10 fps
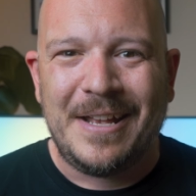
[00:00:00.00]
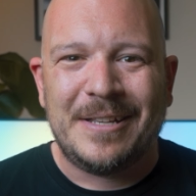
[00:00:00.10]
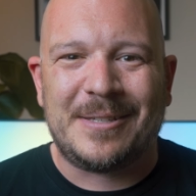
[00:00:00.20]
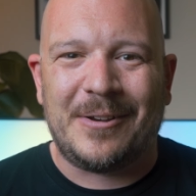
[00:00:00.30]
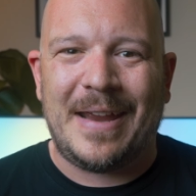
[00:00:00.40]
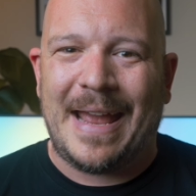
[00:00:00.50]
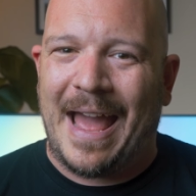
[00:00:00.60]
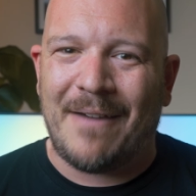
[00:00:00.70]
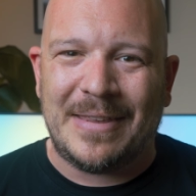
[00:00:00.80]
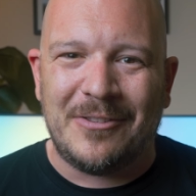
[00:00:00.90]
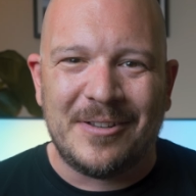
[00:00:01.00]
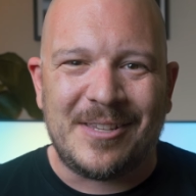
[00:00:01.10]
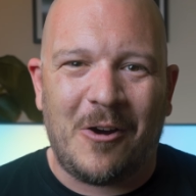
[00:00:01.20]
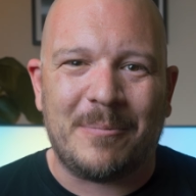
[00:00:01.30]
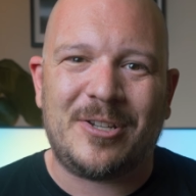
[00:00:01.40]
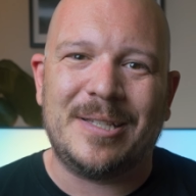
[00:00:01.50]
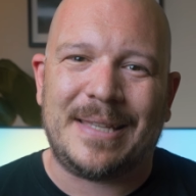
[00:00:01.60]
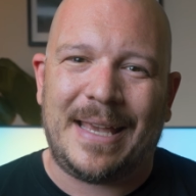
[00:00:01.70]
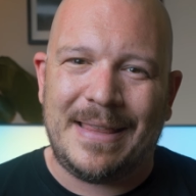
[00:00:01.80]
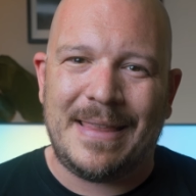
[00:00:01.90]
So having those options
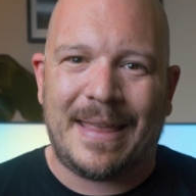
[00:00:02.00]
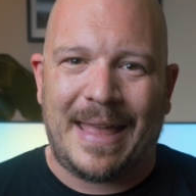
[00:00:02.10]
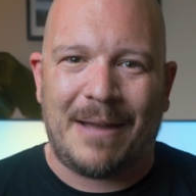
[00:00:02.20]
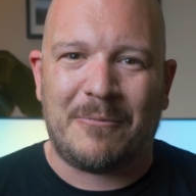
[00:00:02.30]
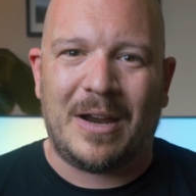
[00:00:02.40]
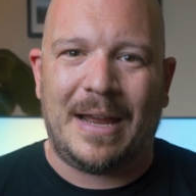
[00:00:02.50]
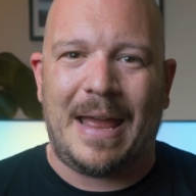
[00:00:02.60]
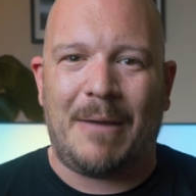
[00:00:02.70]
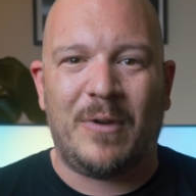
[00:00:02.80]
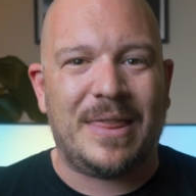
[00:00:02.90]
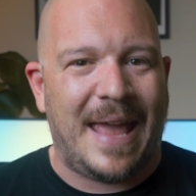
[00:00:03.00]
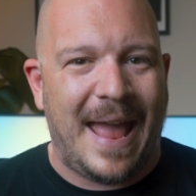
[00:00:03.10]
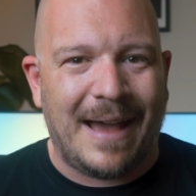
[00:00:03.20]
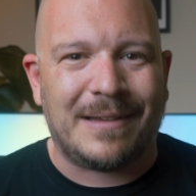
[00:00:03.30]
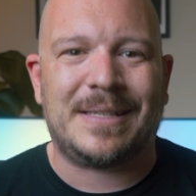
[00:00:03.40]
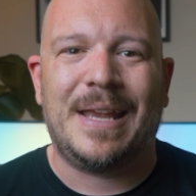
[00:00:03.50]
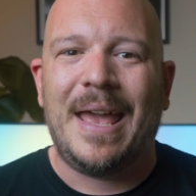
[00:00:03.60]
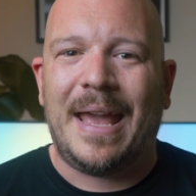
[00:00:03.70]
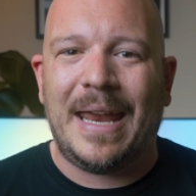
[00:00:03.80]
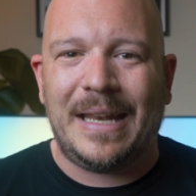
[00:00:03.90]
in the camera without
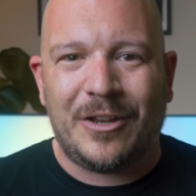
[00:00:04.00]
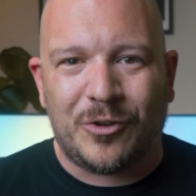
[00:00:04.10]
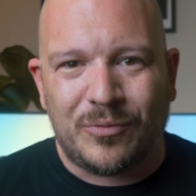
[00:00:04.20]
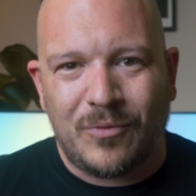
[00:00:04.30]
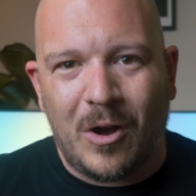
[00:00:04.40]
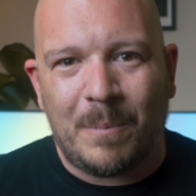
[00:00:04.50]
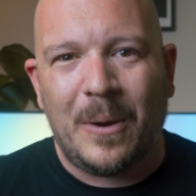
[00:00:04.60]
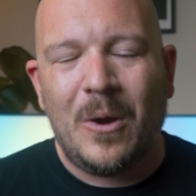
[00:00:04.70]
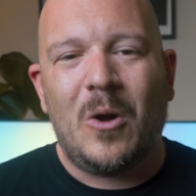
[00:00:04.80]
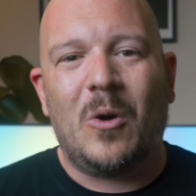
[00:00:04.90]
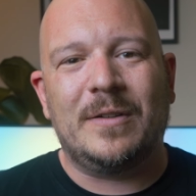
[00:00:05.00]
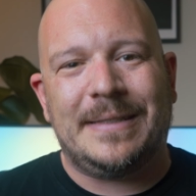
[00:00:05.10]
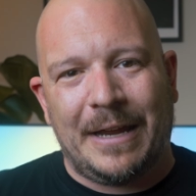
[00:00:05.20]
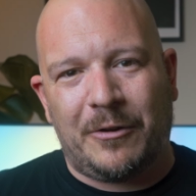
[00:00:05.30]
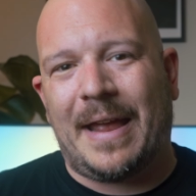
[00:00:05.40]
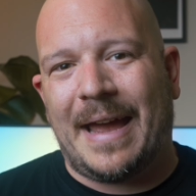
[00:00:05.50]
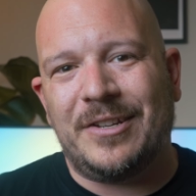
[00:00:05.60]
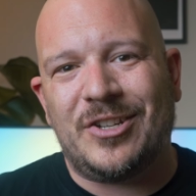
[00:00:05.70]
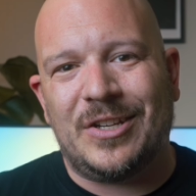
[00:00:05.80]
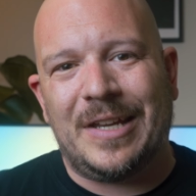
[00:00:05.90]
any crop or
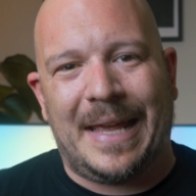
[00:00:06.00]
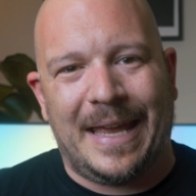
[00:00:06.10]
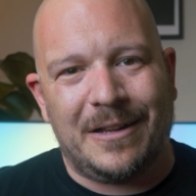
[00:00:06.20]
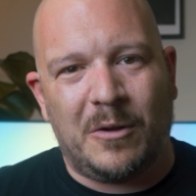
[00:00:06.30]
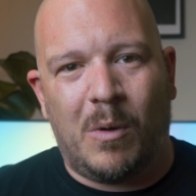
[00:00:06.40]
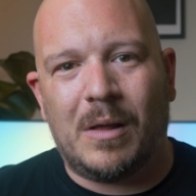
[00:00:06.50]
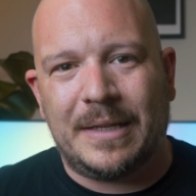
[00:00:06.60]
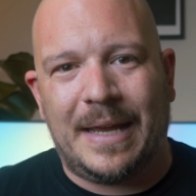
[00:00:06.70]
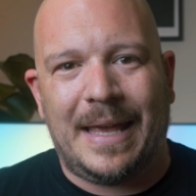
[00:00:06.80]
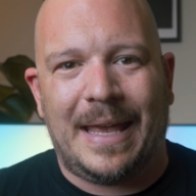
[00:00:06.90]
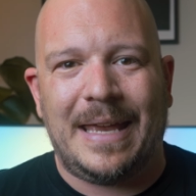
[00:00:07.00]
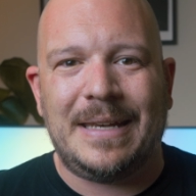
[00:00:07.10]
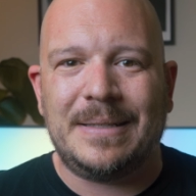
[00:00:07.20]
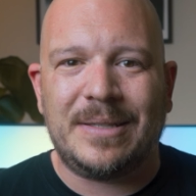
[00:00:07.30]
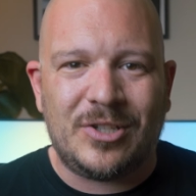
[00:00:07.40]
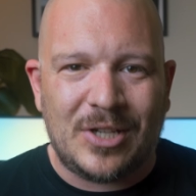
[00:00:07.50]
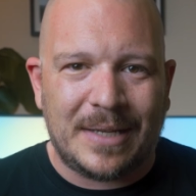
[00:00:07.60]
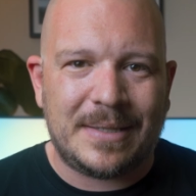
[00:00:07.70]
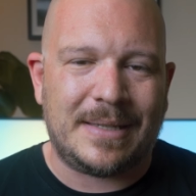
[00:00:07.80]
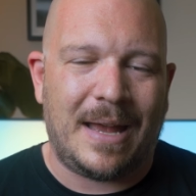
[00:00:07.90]
degradation in quality, it is
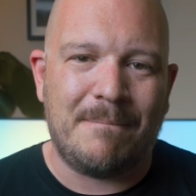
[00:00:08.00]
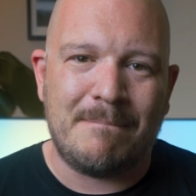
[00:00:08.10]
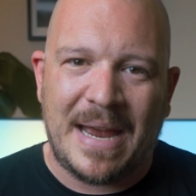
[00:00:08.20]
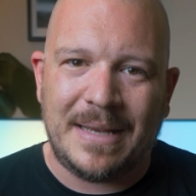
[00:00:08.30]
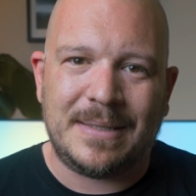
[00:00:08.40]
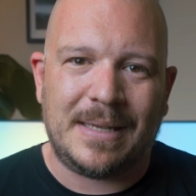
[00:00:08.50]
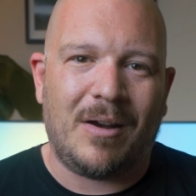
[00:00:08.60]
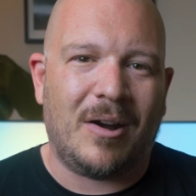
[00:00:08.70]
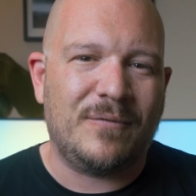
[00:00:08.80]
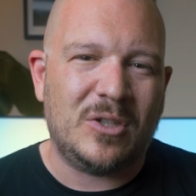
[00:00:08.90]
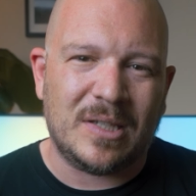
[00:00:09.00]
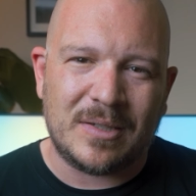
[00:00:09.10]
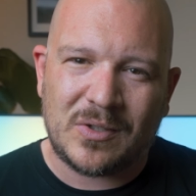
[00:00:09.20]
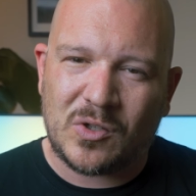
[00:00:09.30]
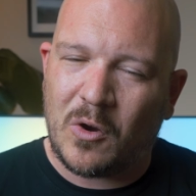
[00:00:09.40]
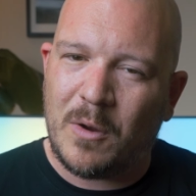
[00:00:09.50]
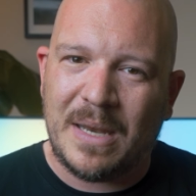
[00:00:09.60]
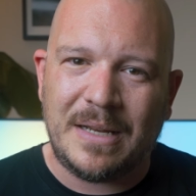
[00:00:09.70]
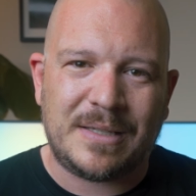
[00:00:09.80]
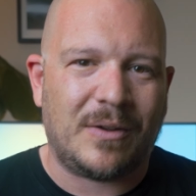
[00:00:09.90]
just amazing. I've used it so
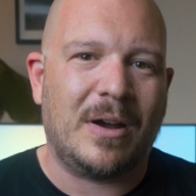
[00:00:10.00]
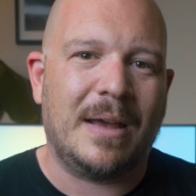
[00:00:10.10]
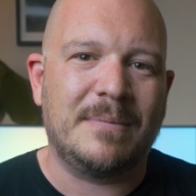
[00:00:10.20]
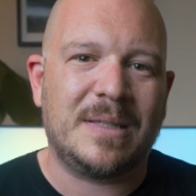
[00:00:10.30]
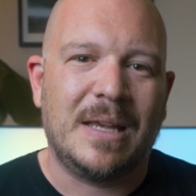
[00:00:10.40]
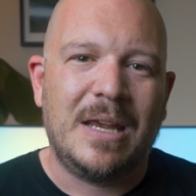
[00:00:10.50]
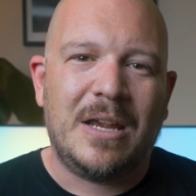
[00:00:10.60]
many times